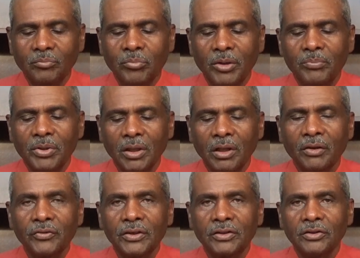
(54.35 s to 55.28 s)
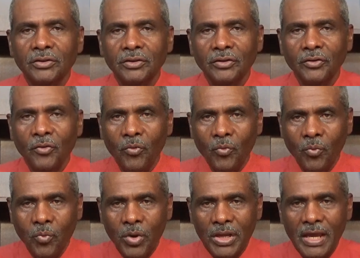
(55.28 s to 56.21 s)
But beloved,
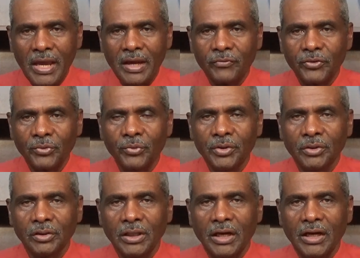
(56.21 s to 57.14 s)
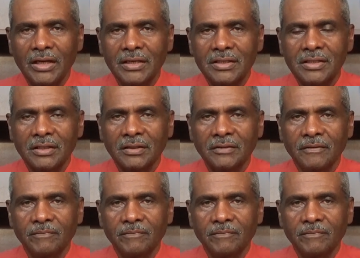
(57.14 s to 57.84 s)
we have to realize